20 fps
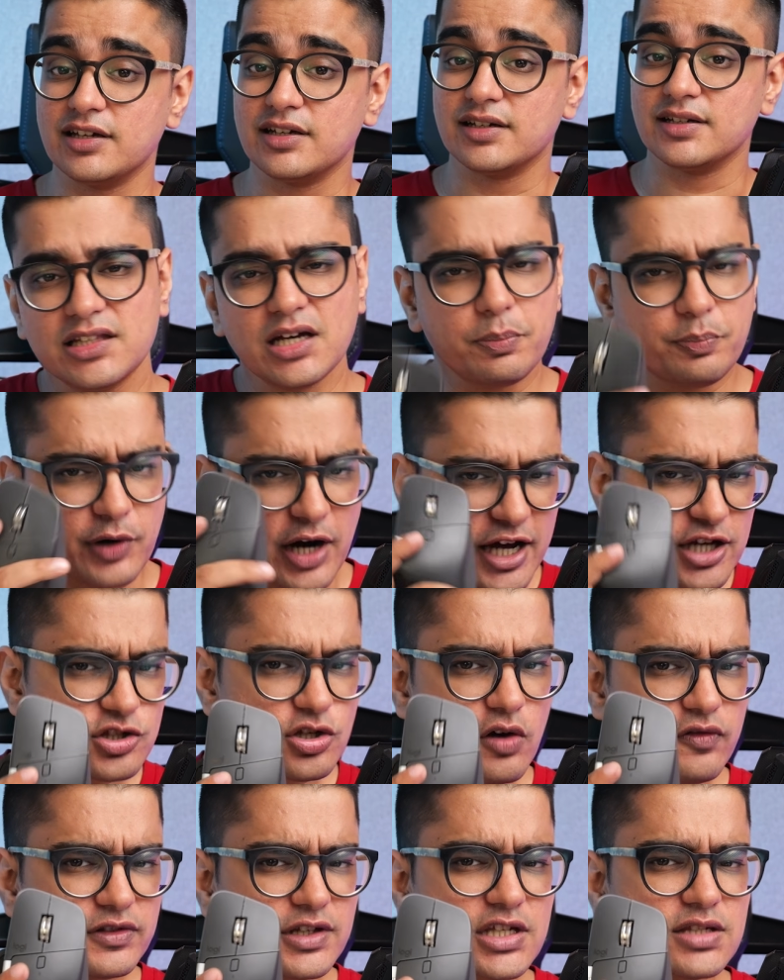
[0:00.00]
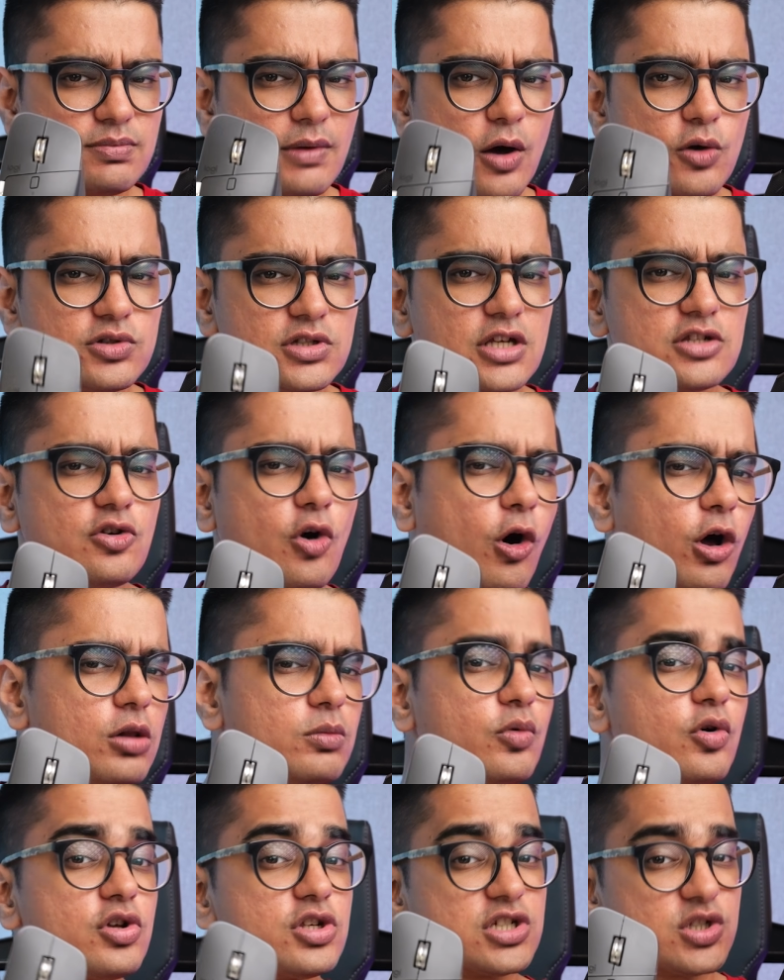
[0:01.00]
The price of this mouse is
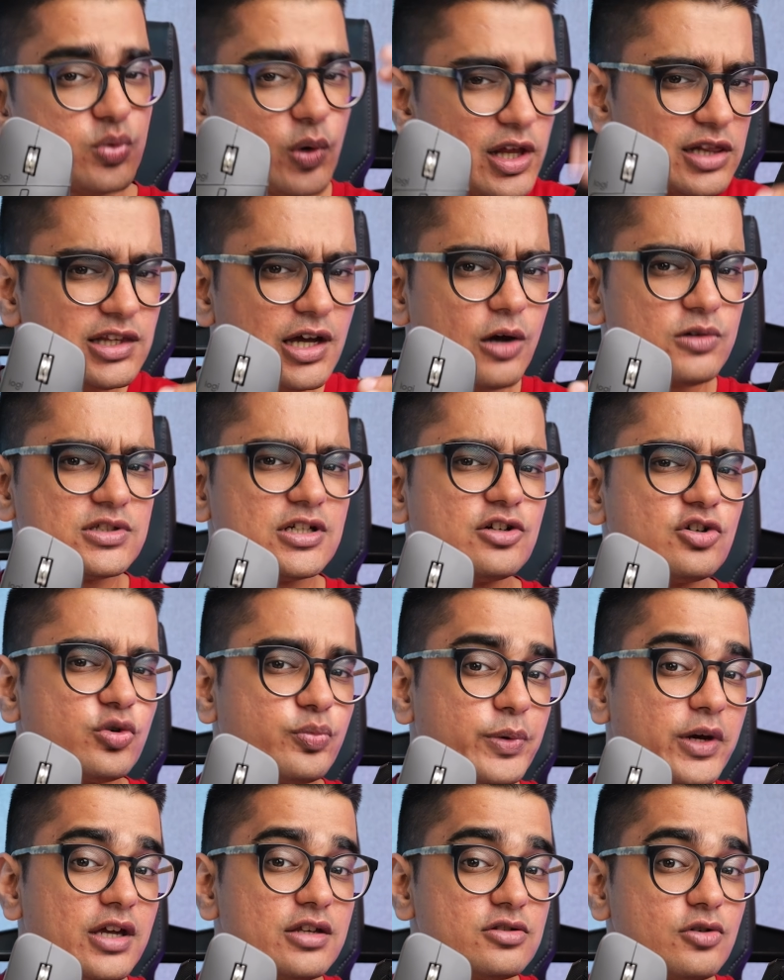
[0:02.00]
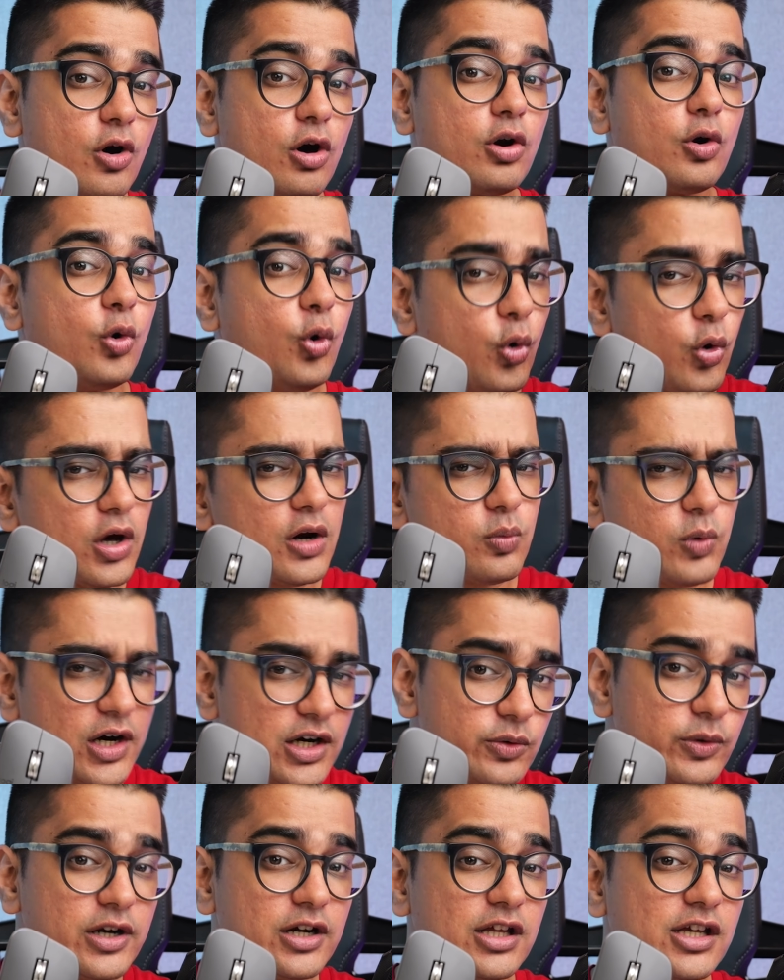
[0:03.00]
almost 12,000 rupees or over
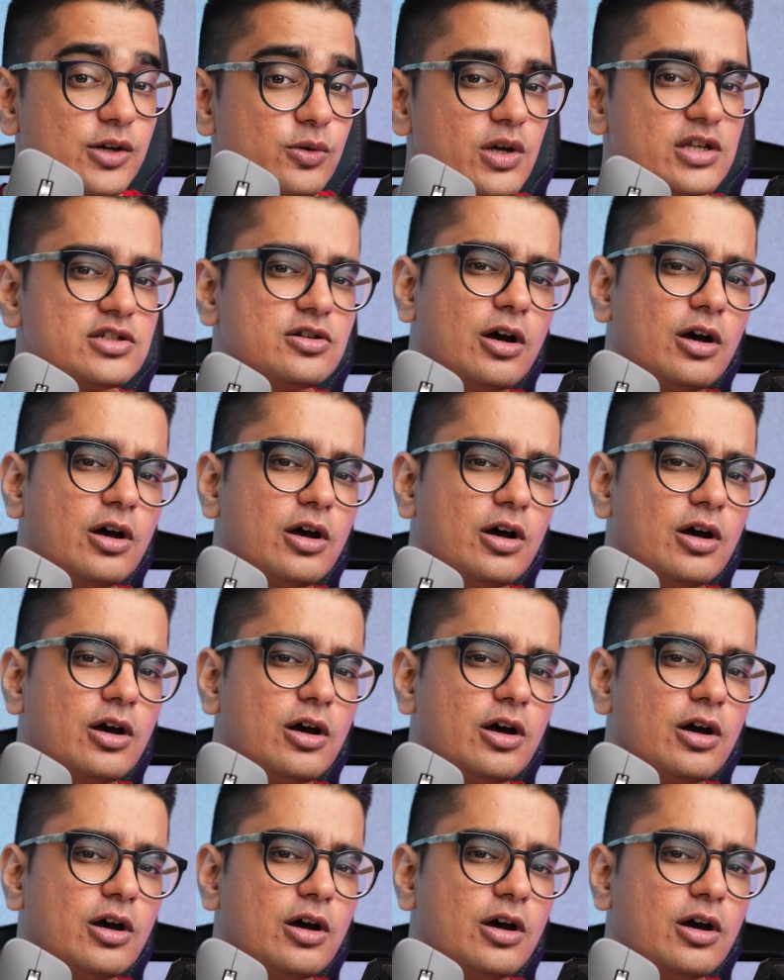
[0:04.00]
120 US